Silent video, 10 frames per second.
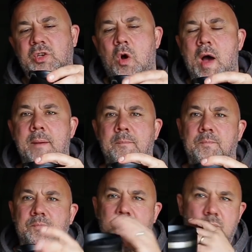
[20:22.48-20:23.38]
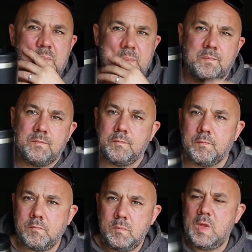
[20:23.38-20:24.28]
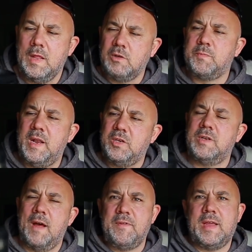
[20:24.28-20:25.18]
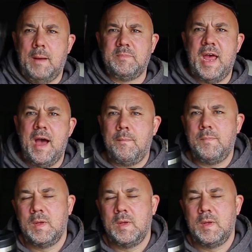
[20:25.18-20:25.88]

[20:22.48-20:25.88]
tight. No spillage, nothing comes out.